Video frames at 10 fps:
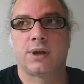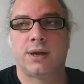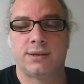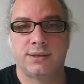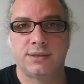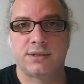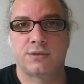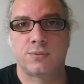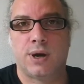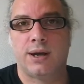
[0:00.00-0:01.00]
and this
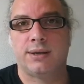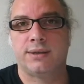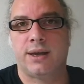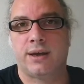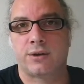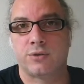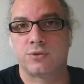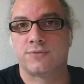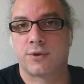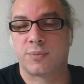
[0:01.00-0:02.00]
is why they are
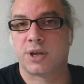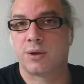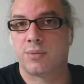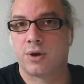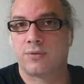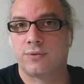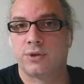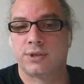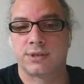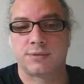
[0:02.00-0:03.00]
used for making
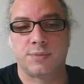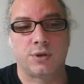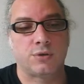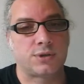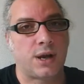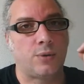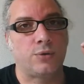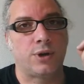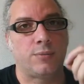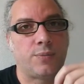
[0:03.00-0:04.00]
microfluidics, because now
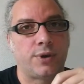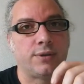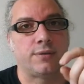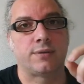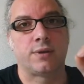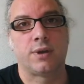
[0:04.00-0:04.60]
you can print